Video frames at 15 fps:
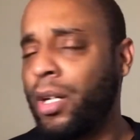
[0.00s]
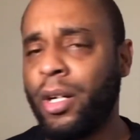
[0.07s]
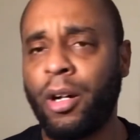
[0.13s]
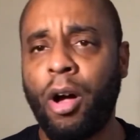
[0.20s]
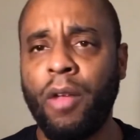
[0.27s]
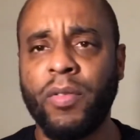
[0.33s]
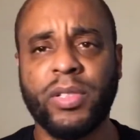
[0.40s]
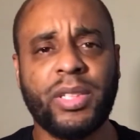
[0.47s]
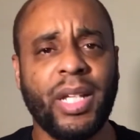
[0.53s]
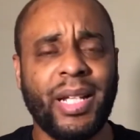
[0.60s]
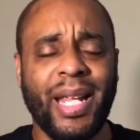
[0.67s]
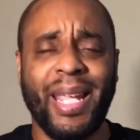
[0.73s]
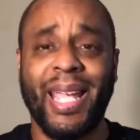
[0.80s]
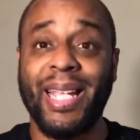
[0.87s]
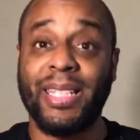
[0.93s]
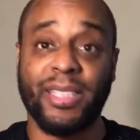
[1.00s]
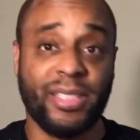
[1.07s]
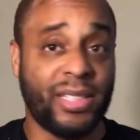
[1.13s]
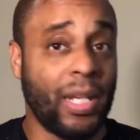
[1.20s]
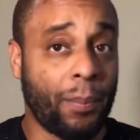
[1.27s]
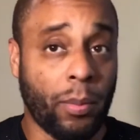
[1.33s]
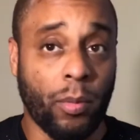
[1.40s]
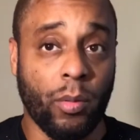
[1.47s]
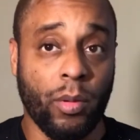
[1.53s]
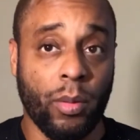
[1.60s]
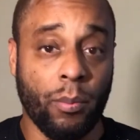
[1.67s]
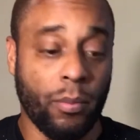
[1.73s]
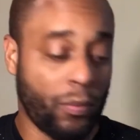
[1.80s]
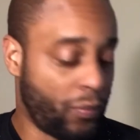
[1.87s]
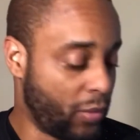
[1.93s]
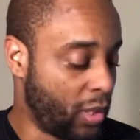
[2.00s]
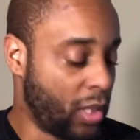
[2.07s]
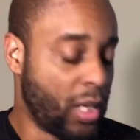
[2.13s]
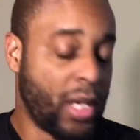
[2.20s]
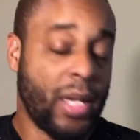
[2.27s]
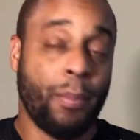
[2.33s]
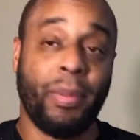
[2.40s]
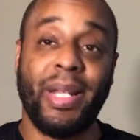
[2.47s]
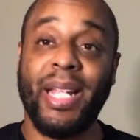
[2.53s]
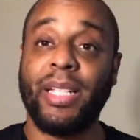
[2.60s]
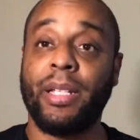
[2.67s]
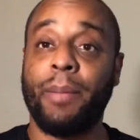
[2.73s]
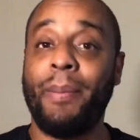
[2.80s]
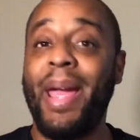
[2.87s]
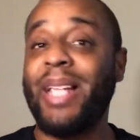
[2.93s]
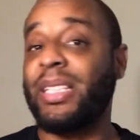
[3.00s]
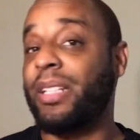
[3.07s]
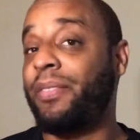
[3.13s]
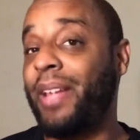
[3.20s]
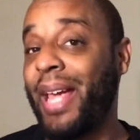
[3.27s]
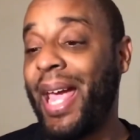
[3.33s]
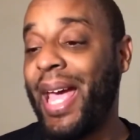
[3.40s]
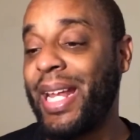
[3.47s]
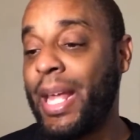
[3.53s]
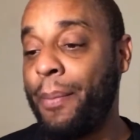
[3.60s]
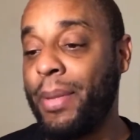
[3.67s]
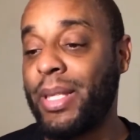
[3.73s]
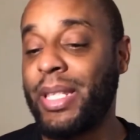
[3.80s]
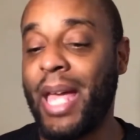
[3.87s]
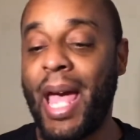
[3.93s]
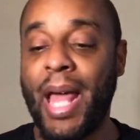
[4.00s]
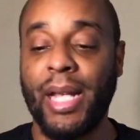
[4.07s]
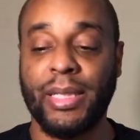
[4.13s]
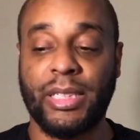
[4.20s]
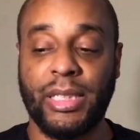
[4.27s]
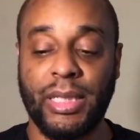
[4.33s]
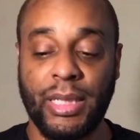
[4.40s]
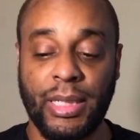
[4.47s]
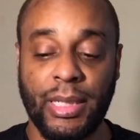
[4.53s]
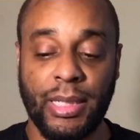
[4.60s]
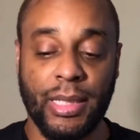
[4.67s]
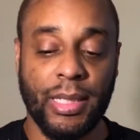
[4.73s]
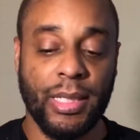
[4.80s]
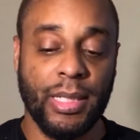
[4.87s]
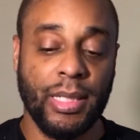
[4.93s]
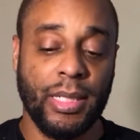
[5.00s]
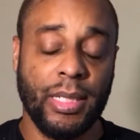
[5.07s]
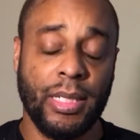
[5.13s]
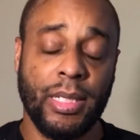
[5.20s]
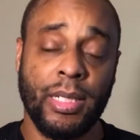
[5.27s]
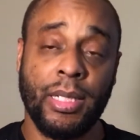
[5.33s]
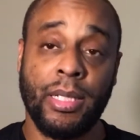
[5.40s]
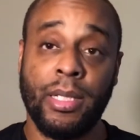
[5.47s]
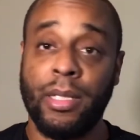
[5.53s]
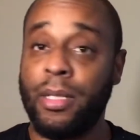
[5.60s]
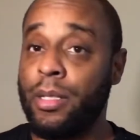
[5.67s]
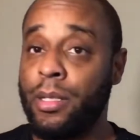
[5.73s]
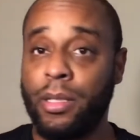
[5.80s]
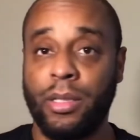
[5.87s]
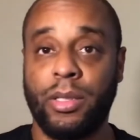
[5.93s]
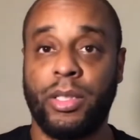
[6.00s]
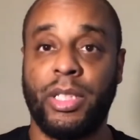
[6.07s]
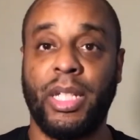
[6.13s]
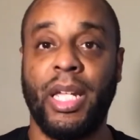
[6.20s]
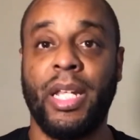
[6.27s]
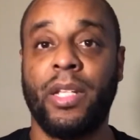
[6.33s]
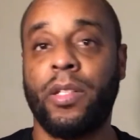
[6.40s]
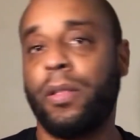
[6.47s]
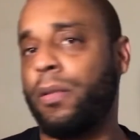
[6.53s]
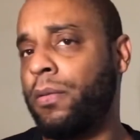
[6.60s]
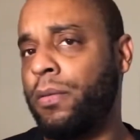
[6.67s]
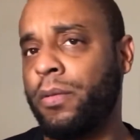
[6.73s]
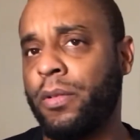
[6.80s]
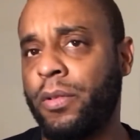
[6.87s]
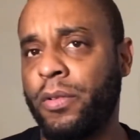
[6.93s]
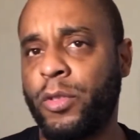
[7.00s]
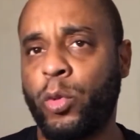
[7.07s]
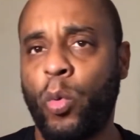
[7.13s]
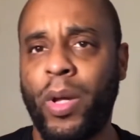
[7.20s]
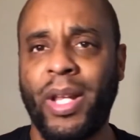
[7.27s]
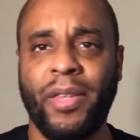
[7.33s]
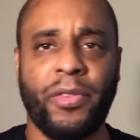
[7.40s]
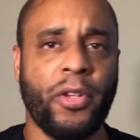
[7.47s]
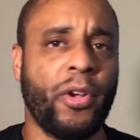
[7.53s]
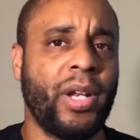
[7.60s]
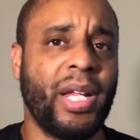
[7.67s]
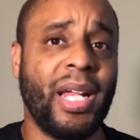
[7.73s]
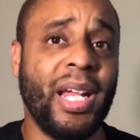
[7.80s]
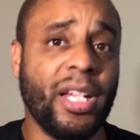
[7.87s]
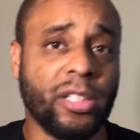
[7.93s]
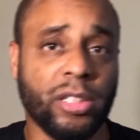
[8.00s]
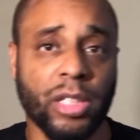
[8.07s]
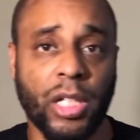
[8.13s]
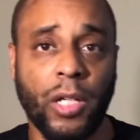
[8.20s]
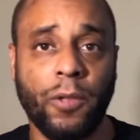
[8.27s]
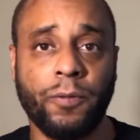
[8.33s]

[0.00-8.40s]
All of a sudden they get simple. But imagine if they had that mentality 10, 20, 30 years ago.